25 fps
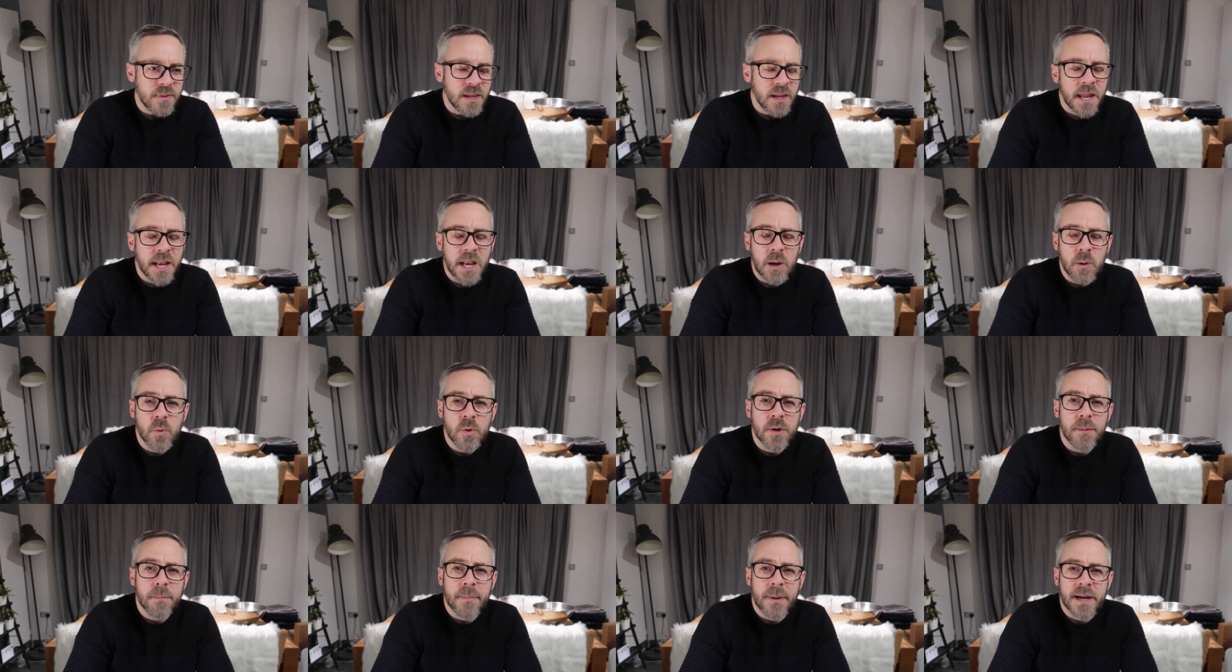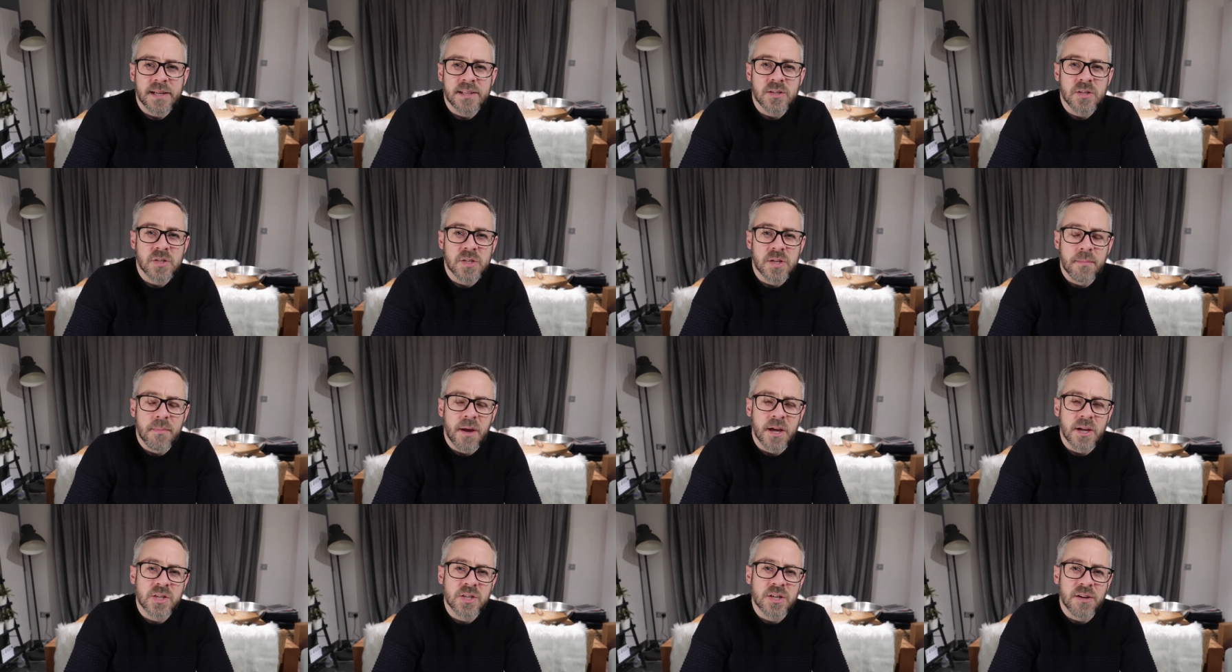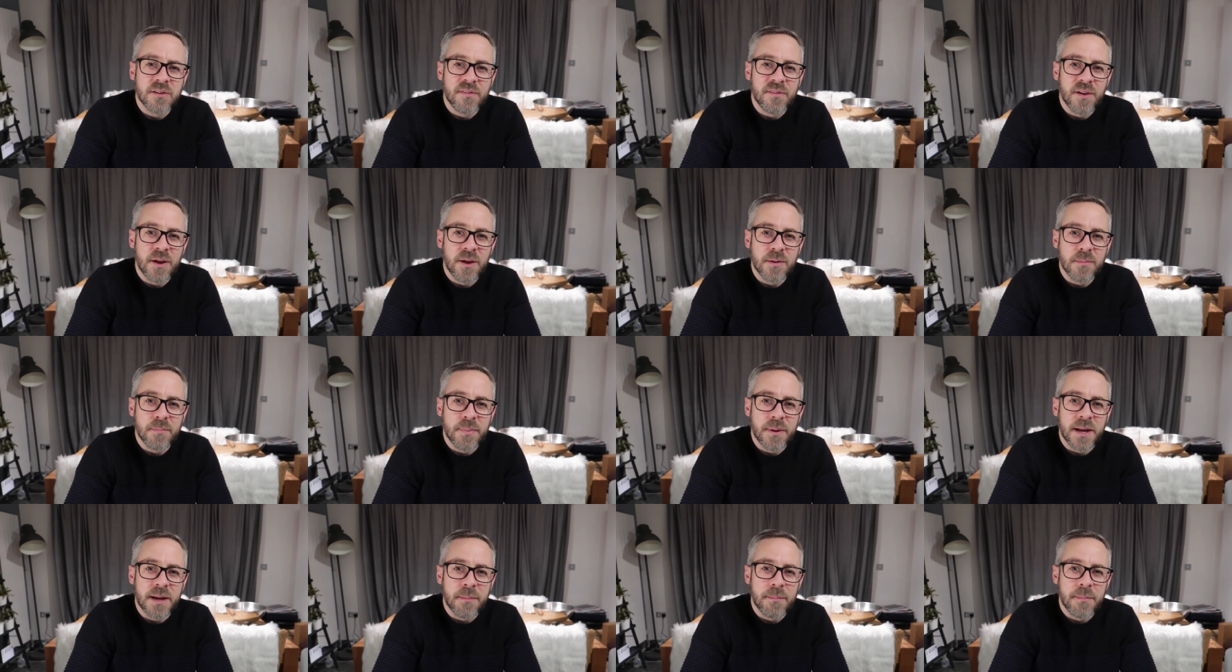And that wouldn't matter so much if it had
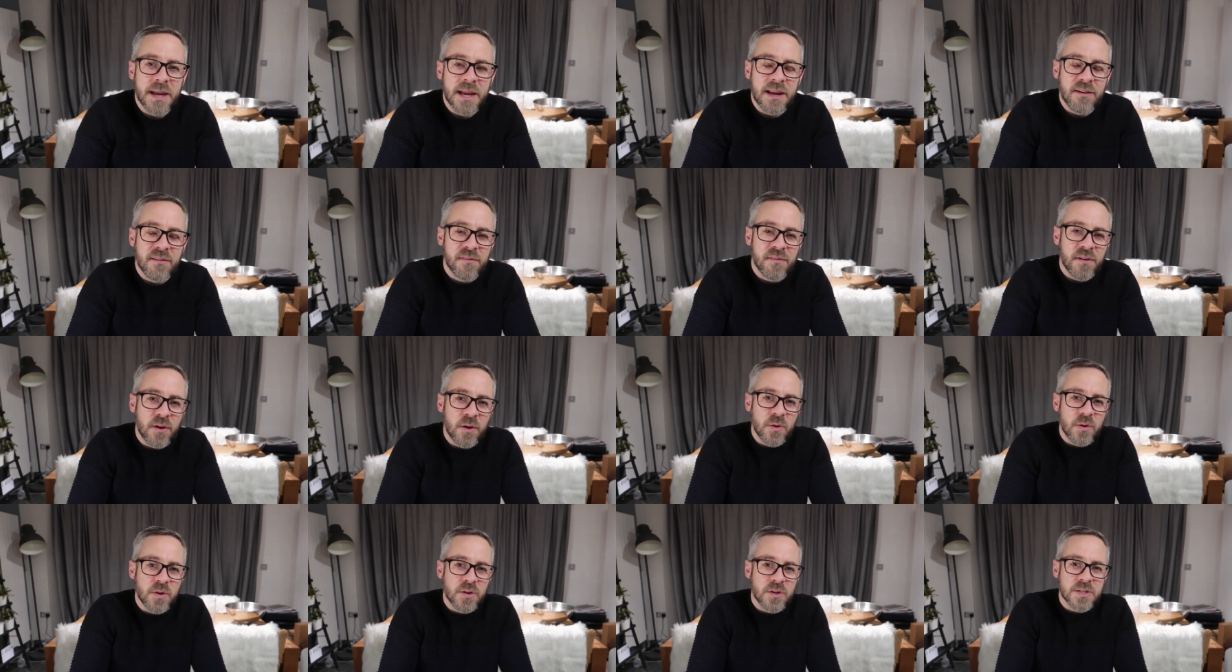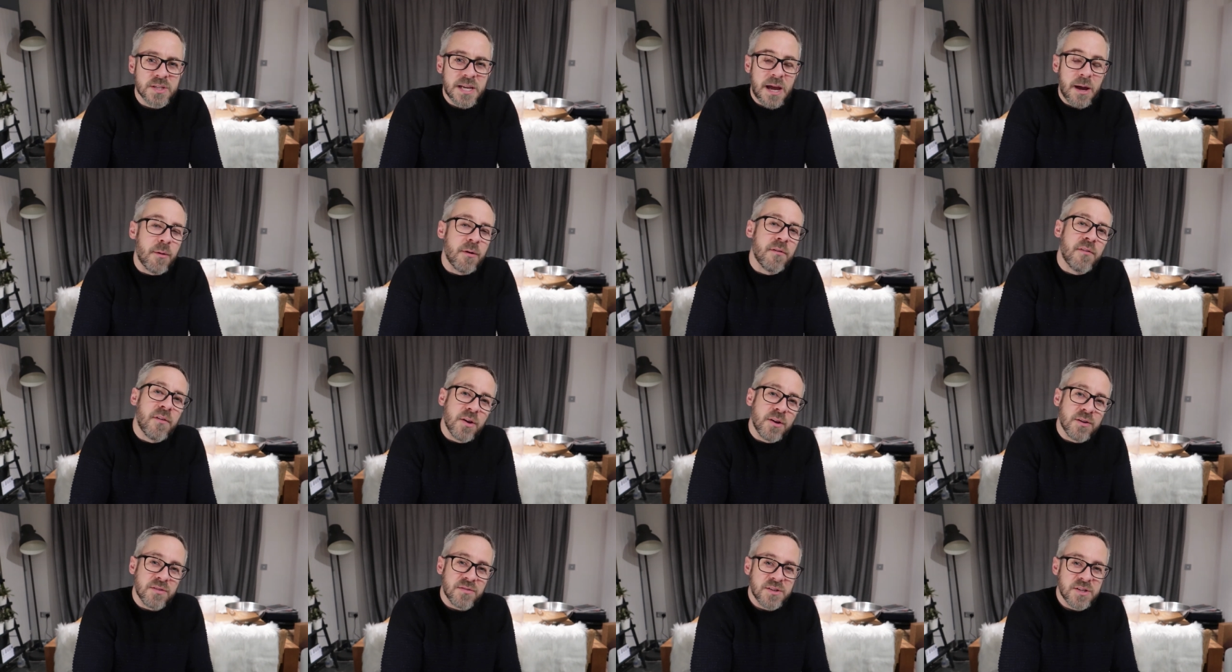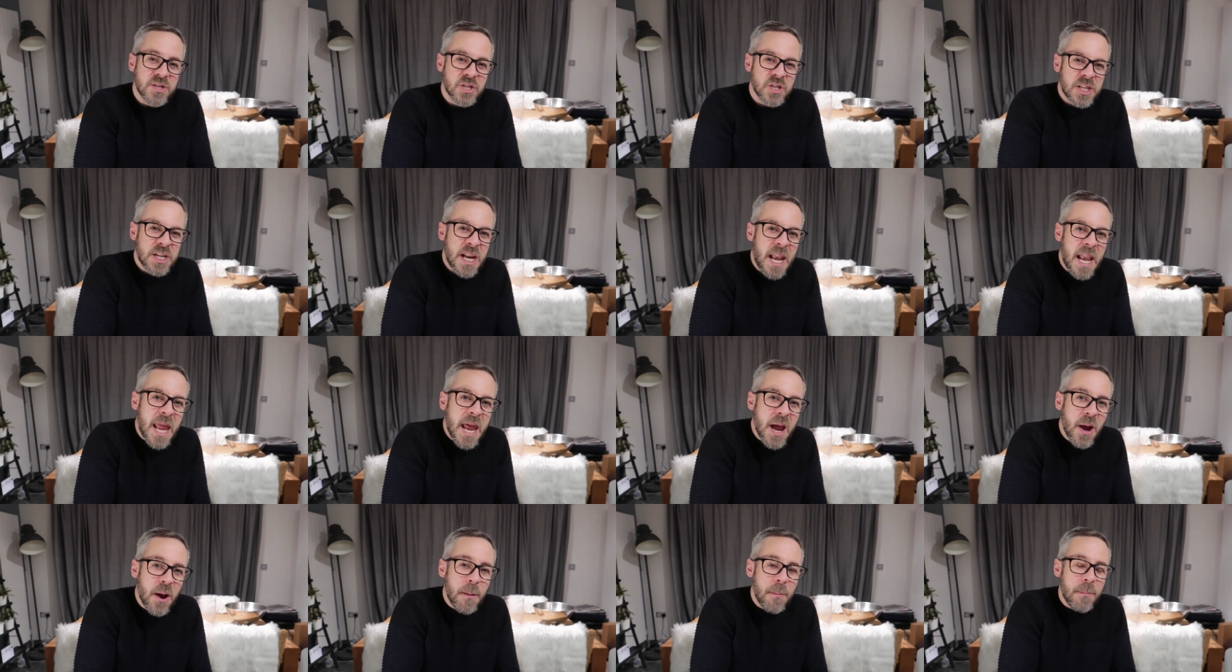been me in focus, out of focus for just a
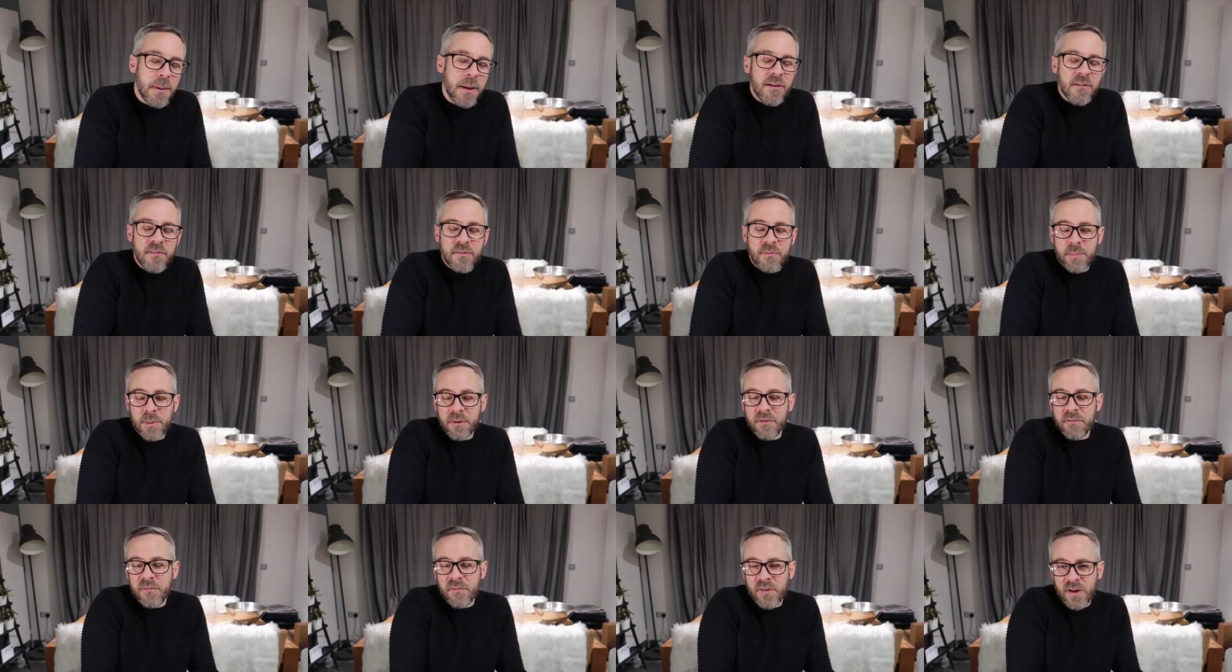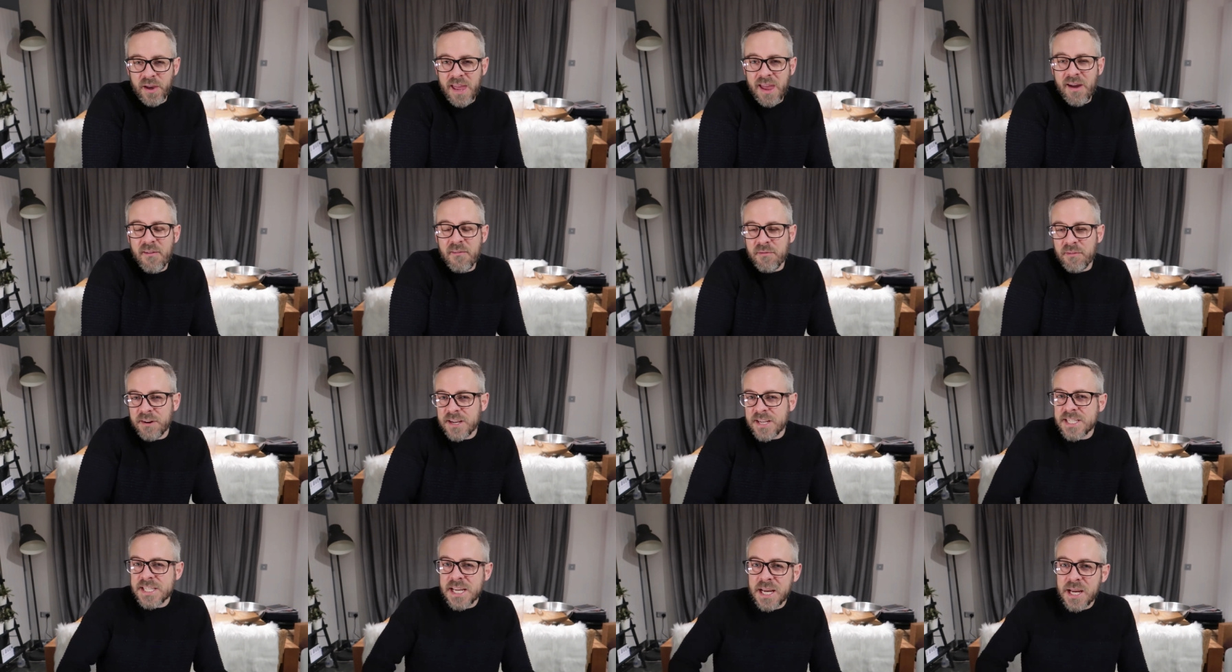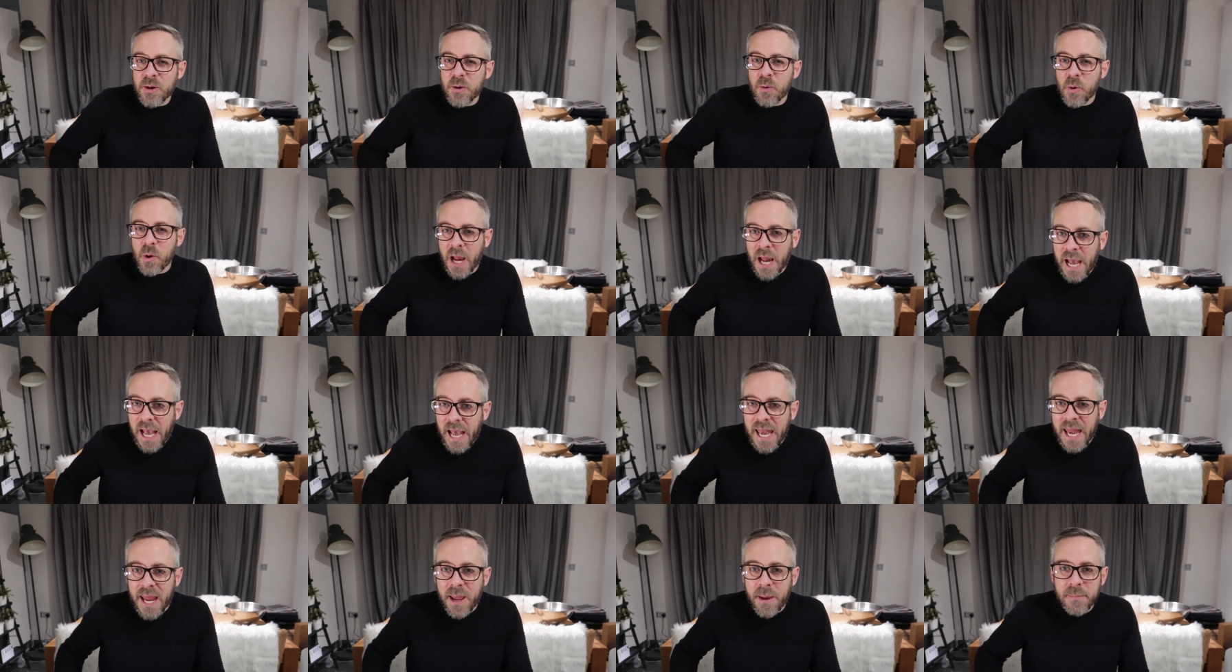little bit, but for every single
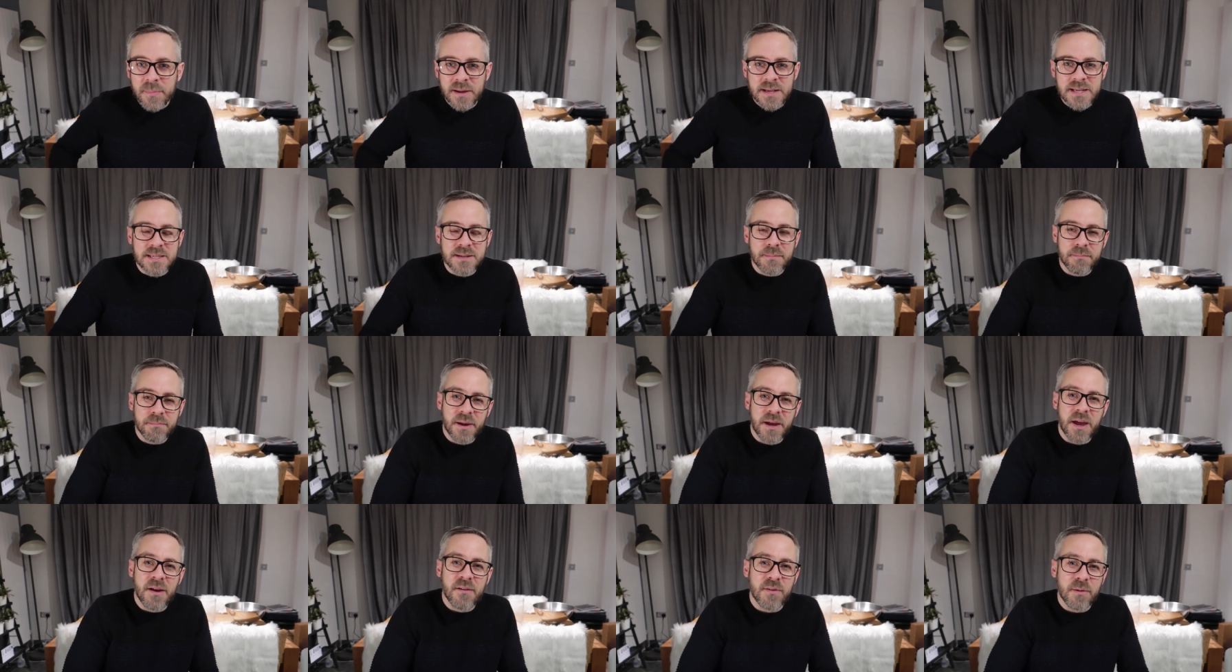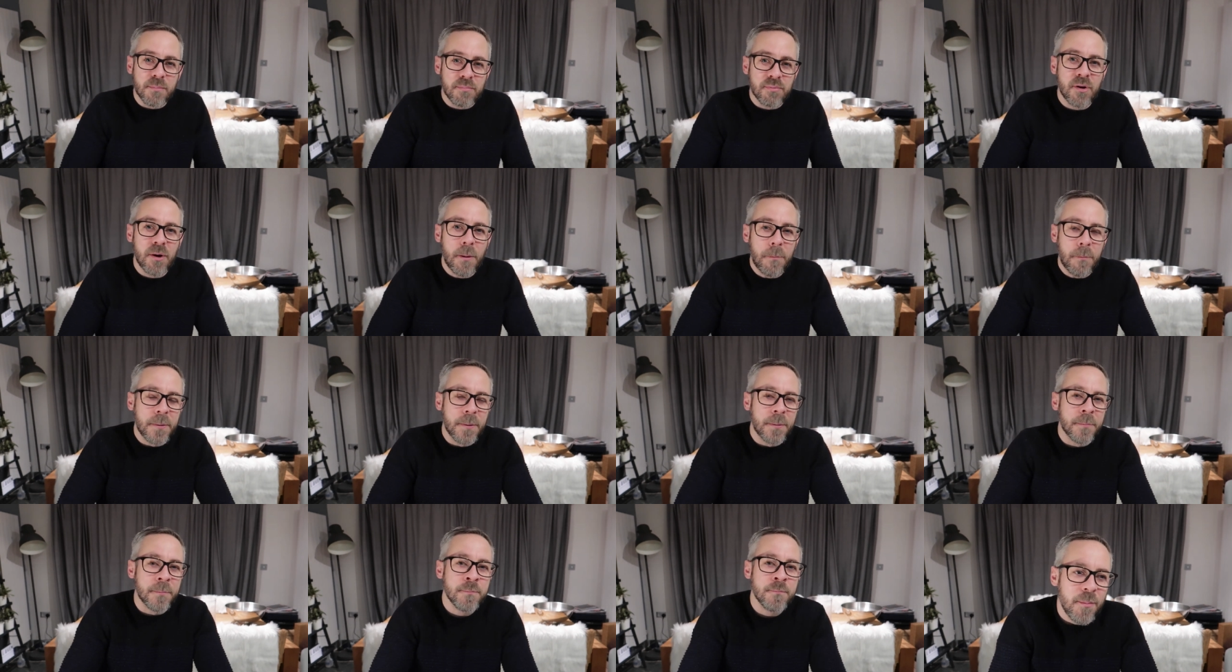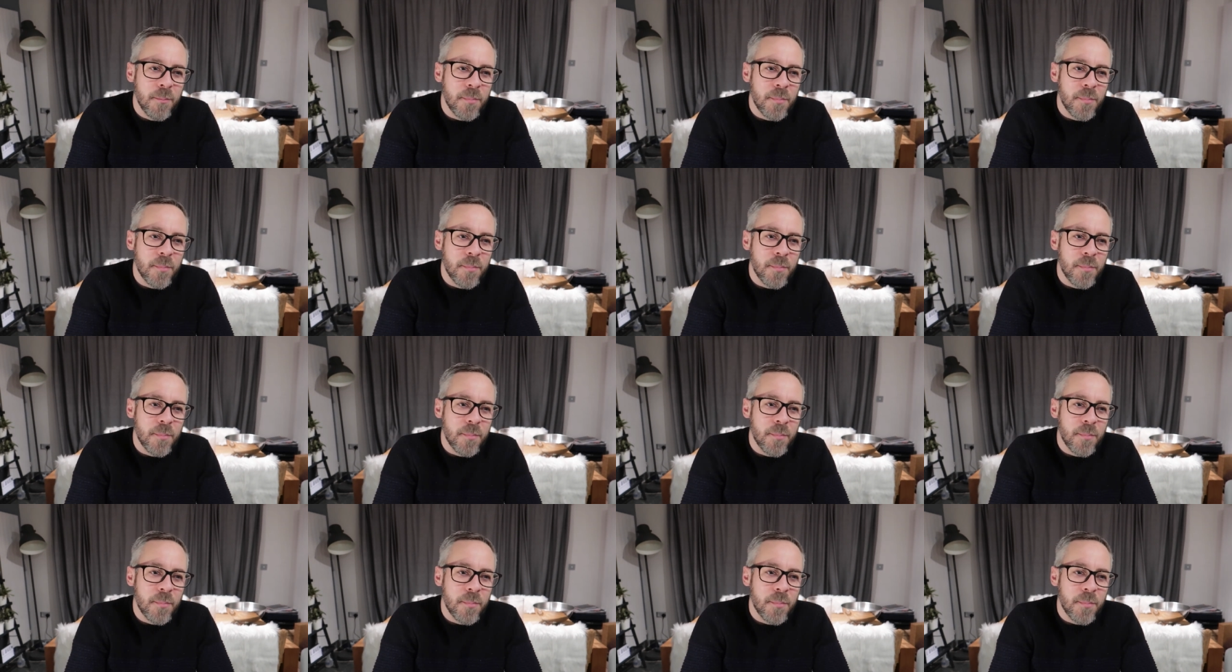clip, it's a bit of a problem.